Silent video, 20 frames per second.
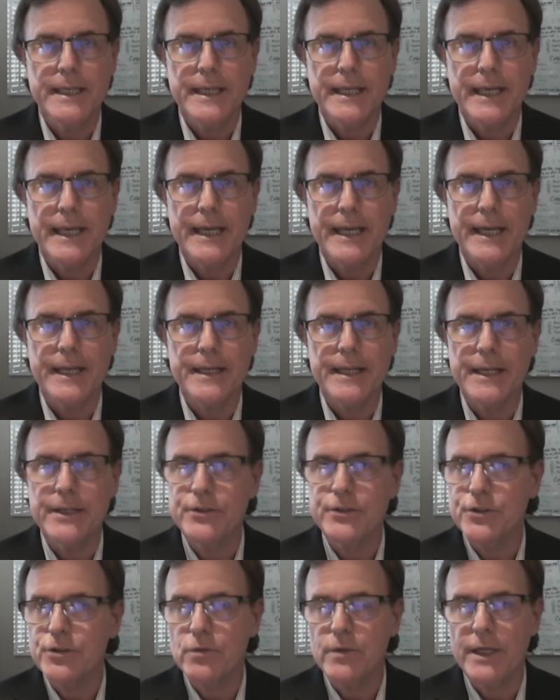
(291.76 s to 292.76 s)
And
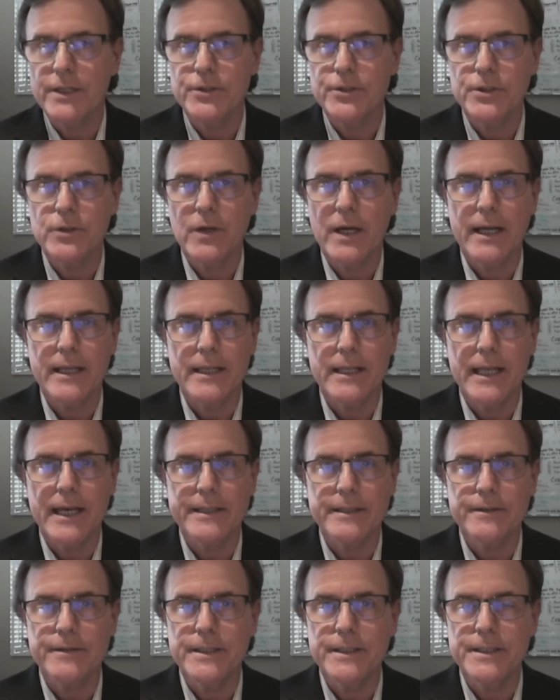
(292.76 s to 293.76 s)
as you
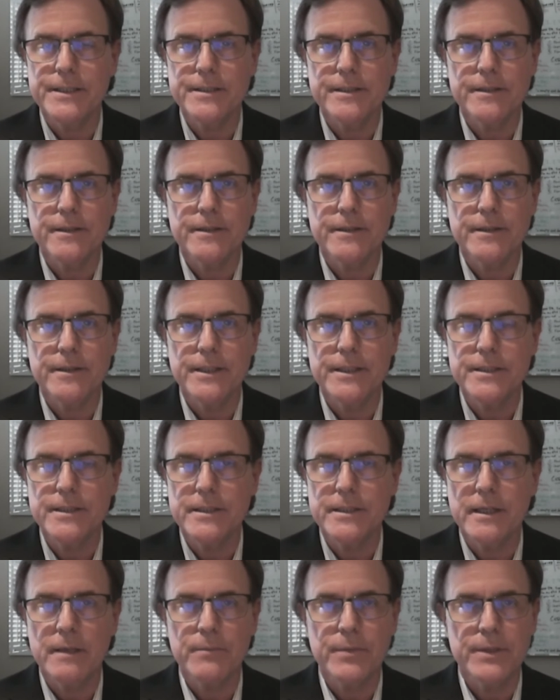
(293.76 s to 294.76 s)
highlighted, these
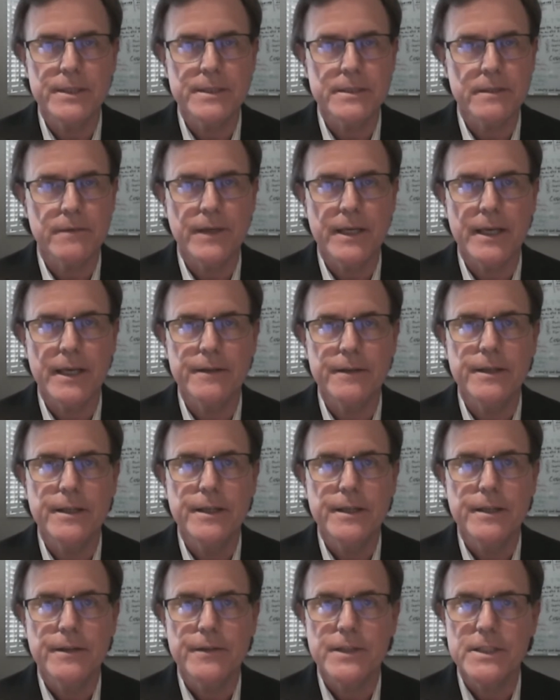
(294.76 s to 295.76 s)
companies have had
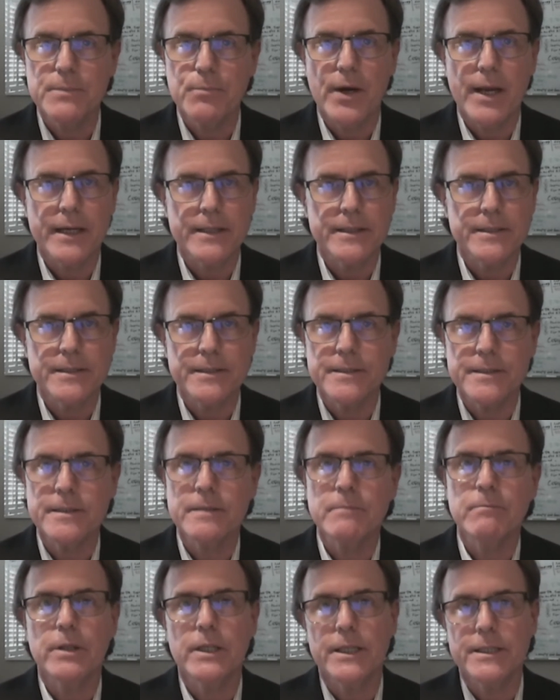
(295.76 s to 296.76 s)
these practices
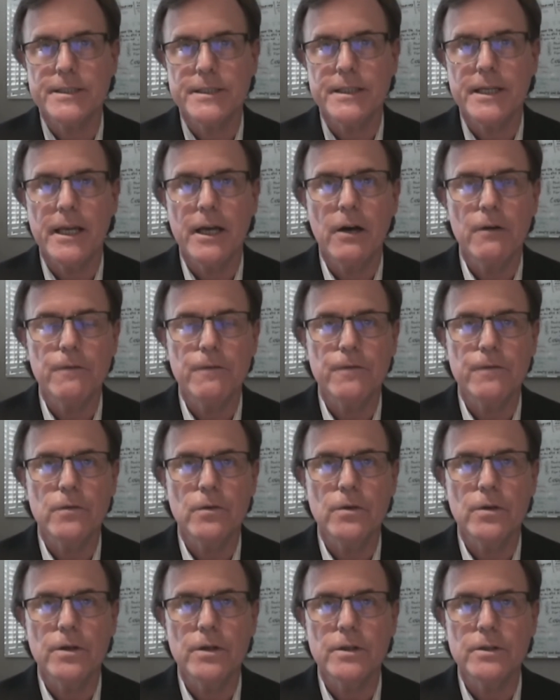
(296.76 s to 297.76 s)
in place now
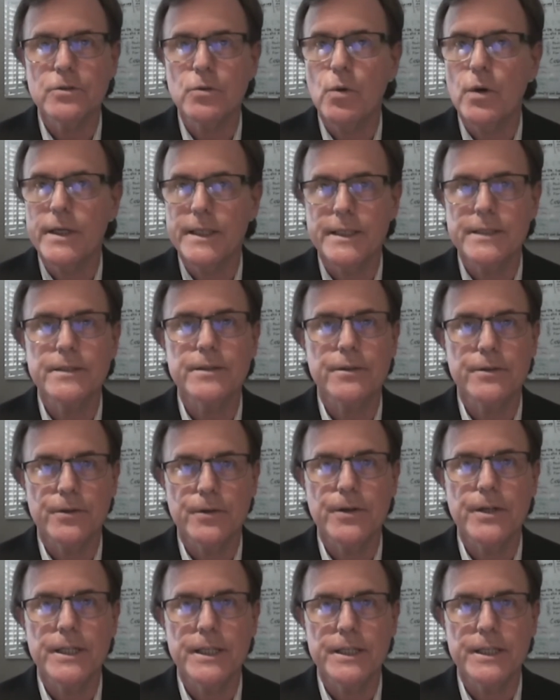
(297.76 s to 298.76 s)
for 20 to
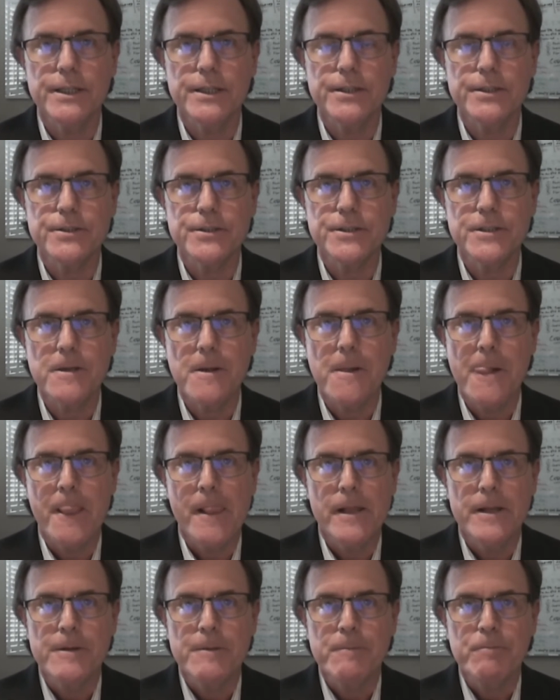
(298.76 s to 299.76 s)
30 years.
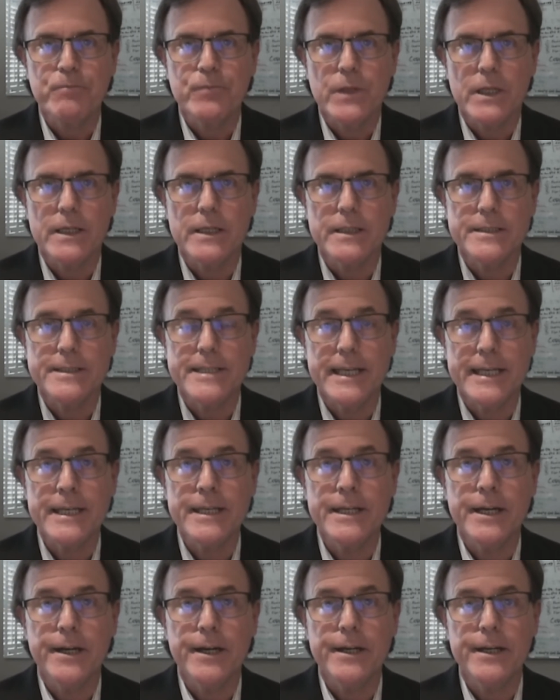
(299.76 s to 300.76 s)

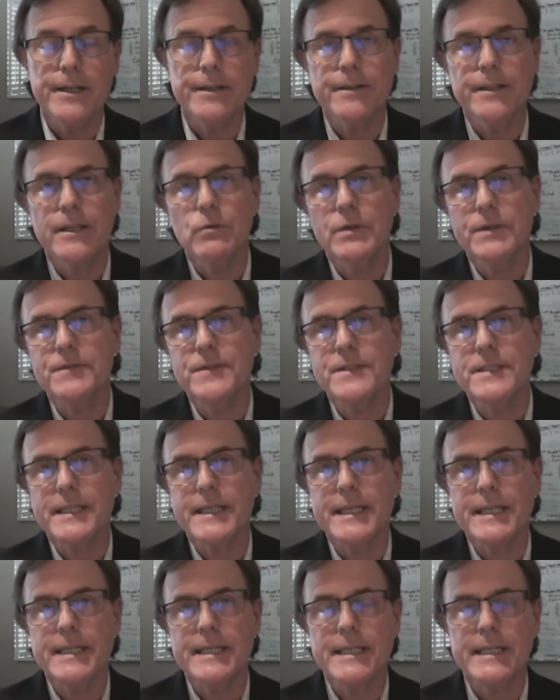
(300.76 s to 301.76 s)
Second area that we've
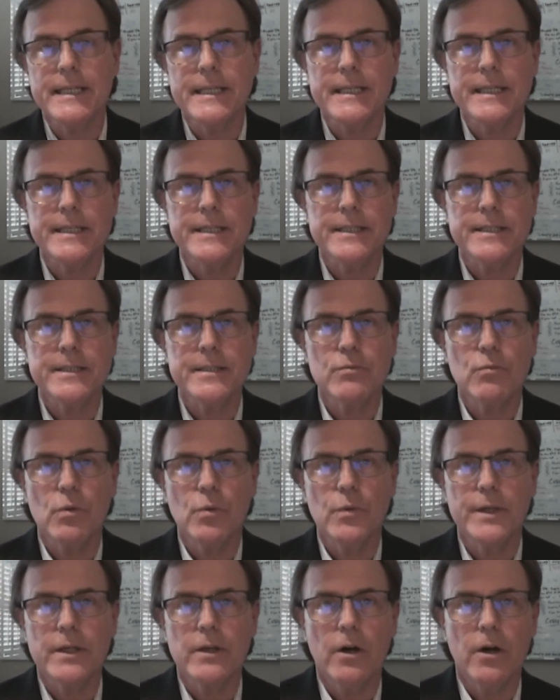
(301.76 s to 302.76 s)
seen is what
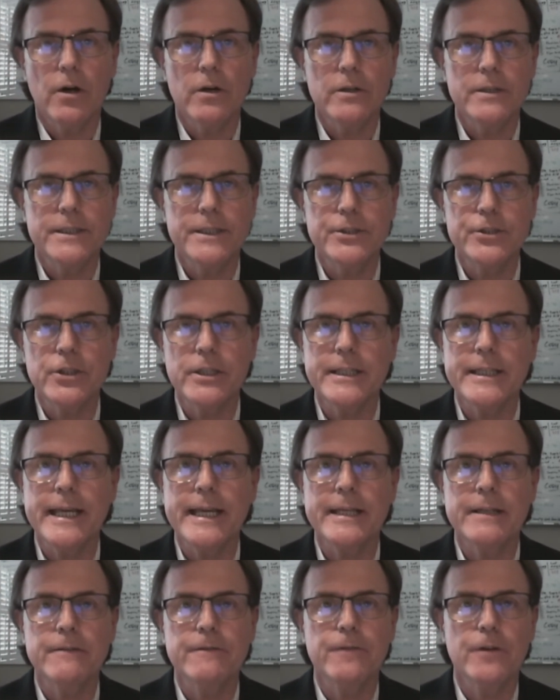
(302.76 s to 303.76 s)
we call digitally
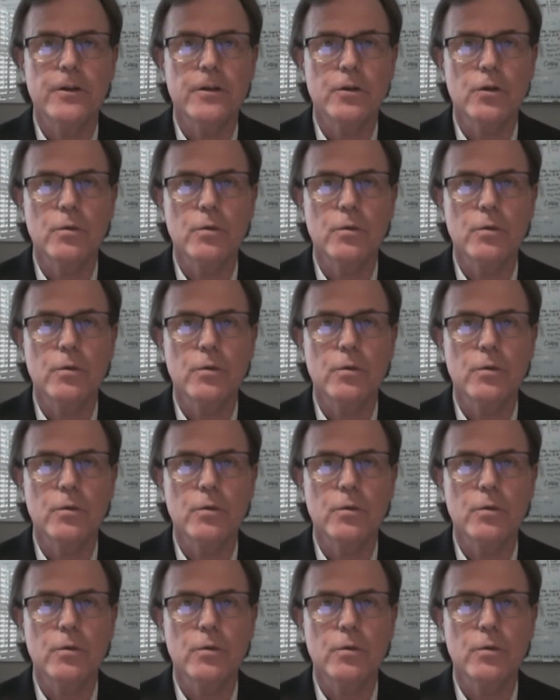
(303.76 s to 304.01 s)
native vertical